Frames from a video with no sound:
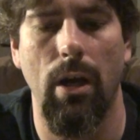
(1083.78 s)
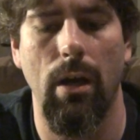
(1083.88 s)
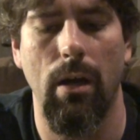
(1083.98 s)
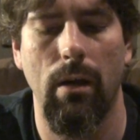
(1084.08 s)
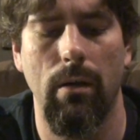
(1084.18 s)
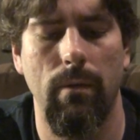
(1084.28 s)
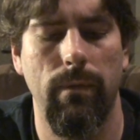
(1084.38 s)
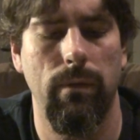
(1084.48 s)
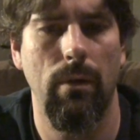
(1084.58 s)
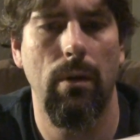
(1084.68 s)

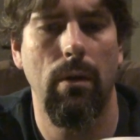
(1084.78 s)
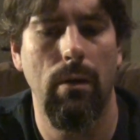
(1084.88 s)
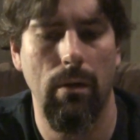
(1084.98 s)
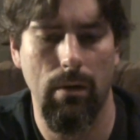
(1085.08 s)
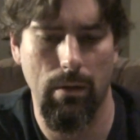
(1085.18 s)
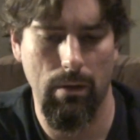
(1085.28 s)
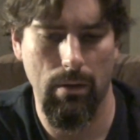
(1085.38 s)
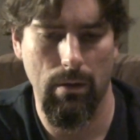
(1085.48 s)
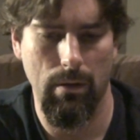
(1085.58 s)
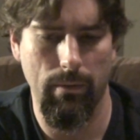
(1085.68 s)
of
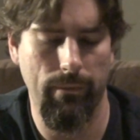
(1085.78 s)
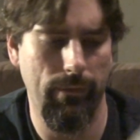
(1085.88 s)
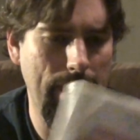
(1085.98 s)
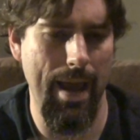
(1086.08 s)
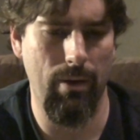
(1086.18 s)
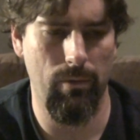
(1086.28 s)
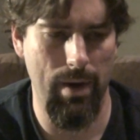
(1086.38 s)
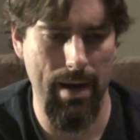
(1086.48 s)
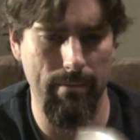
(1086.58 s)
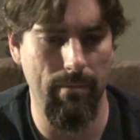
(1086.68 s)
flat
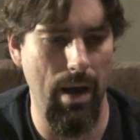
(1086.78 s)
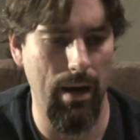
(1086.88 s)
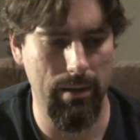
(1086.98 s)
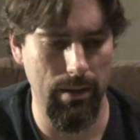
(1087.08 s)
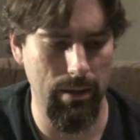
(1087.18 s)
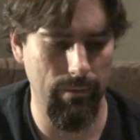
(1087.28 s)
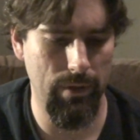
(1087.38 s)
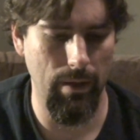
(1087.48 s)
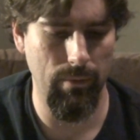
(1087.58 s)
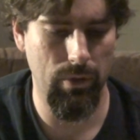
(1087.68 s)
rate boxes of
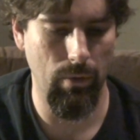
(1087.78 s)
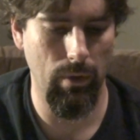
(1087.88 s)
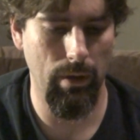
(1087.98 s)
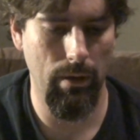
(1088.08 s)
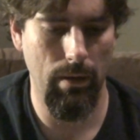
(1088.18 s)
some sort.